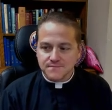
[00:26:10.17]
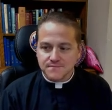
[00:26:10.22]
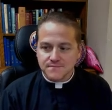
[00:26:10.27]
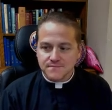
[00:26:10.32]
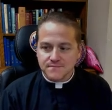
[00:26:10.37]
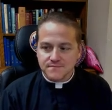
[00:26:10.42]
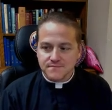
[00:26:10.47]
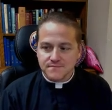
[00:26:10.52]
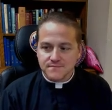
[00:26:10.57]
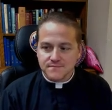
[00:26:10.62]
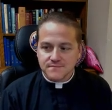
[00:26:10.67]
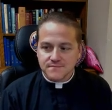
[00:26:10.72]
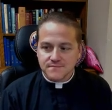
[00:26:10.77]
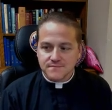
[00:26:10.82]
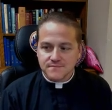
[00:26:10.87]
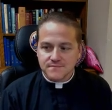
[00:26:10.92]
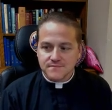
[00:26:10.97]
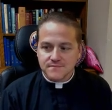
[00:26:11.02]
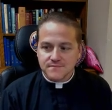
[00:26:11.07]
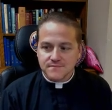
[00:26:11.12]

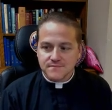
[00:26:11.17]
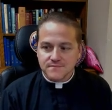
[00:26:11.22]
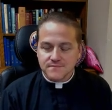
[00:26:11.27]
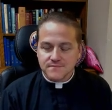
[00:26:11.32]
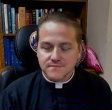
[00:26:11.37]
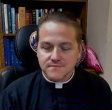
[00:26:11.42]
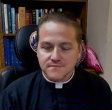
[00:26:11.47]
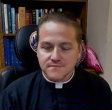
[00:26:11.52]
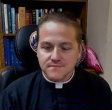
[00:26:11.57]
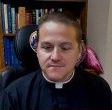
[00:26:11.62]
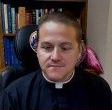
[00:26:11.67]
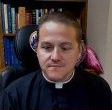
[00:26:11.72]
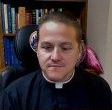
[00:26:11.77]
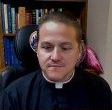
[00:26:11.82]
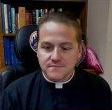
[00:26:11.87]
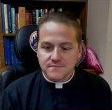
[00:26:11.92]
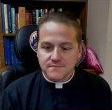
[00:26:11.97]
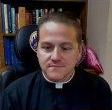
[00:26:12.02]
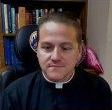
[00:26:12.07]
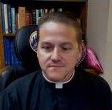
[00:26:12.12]

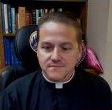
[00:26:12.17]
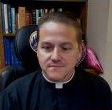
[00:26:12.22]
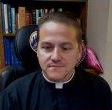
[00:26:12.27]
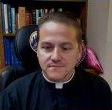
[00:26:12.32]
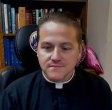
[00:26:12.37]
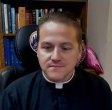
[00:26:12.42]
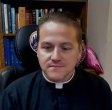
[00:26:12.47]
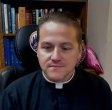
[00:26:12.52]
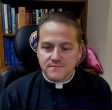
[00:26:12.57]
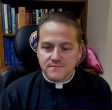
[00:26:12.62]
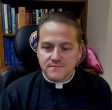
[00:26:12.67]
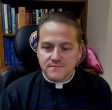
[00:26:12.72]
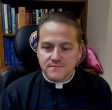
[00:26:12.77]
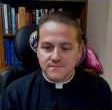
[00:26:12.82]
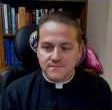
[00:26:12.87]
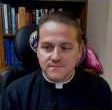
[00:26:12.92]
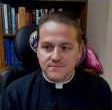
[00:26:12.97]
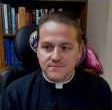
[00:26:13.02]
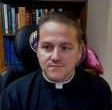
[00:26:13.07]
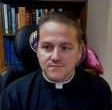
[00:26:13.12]

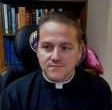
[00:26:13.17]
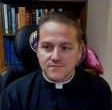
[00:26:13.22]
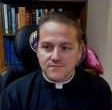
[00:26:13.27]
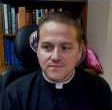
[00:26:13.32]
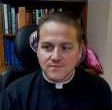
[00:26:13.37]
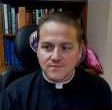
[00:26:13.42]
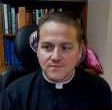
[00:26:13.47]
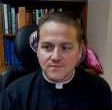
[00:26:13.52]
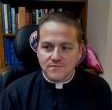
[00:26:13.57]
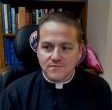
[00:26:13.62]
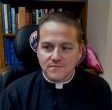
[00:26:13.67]
No one is speaking in this clip.